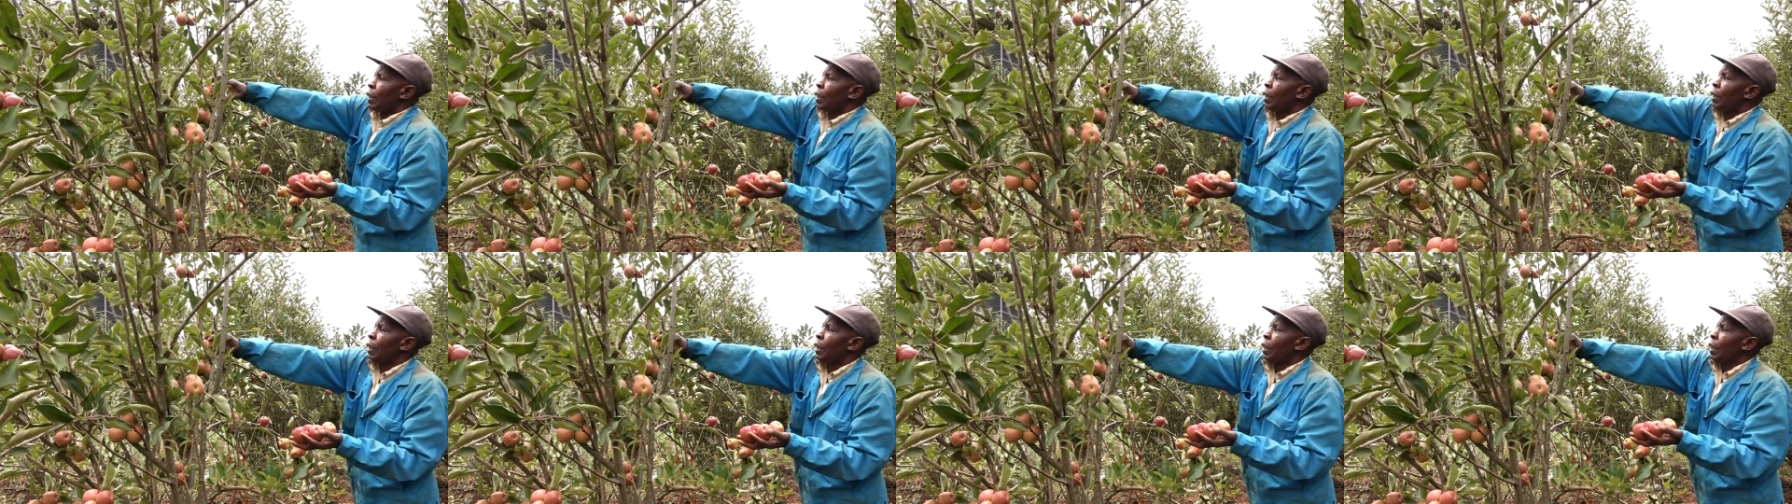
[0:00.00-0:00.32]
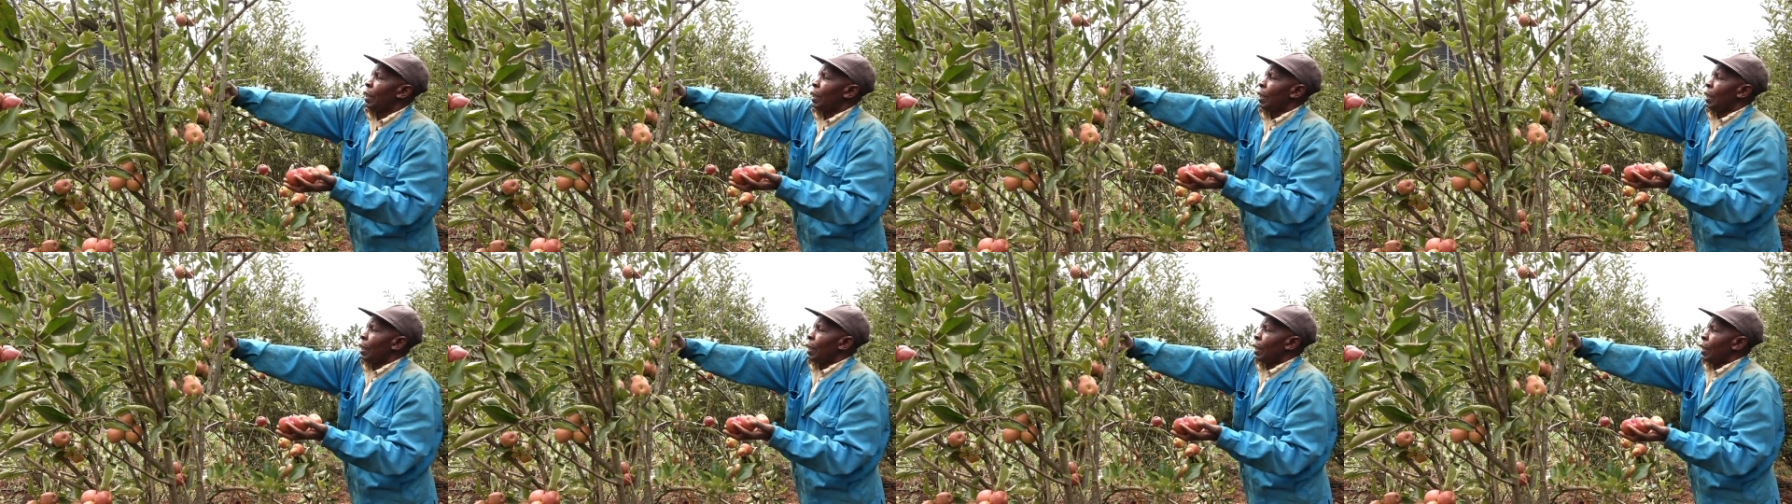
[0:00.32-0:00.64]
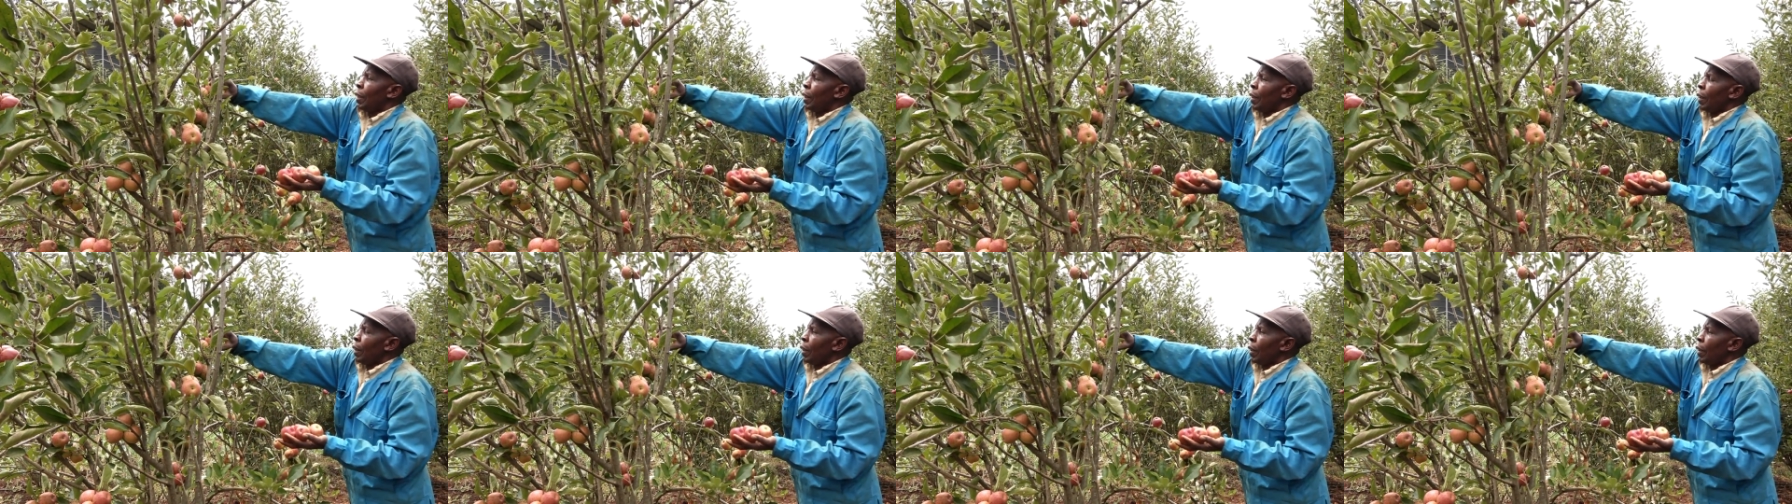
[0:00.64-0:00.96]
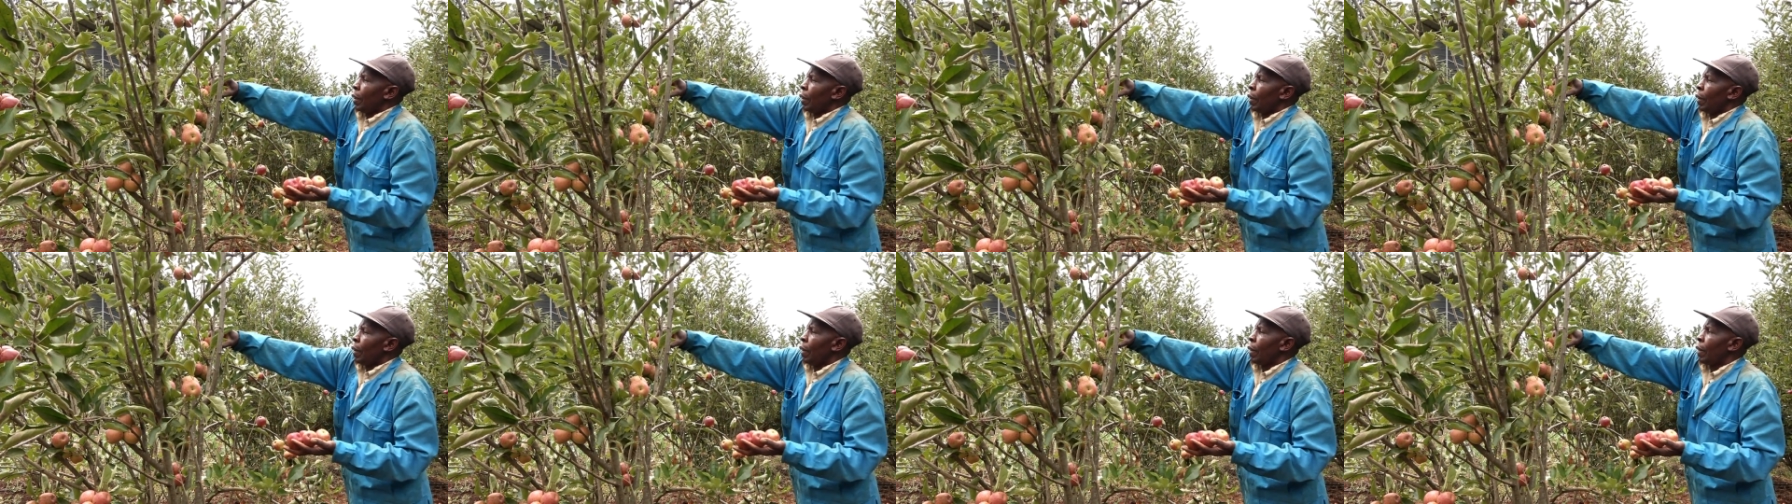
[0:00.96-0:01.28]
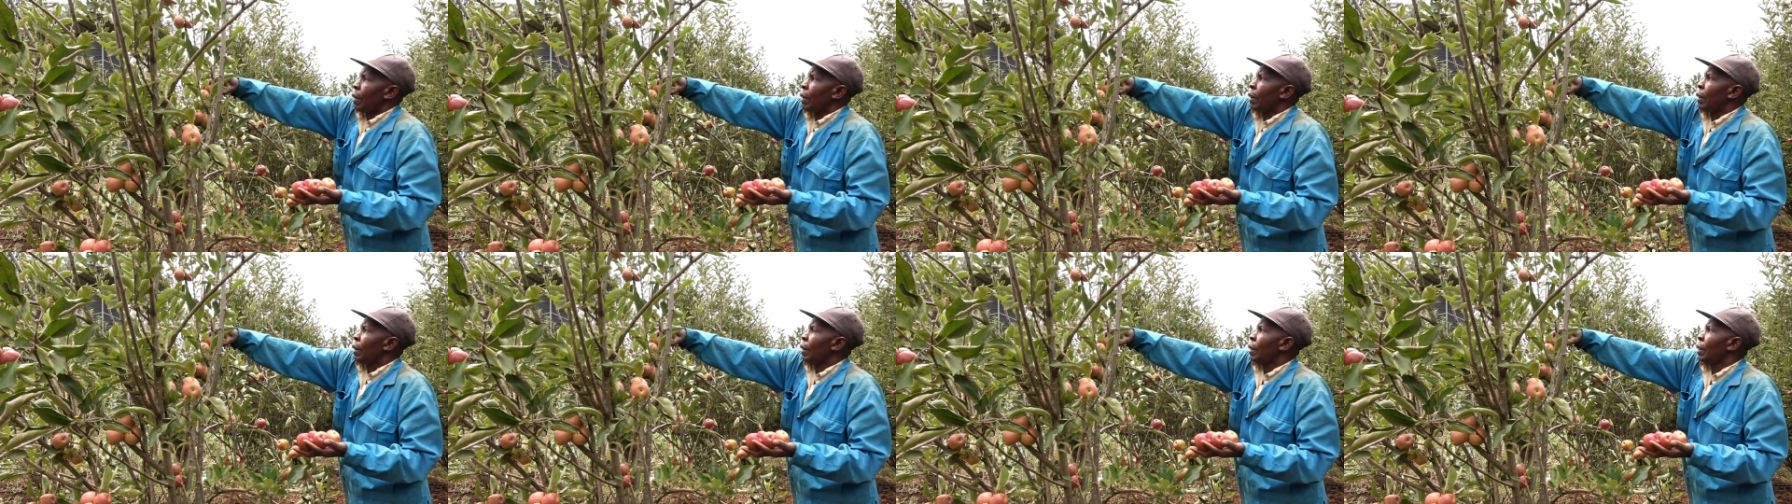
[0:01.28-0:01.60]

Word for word: uh, these varieties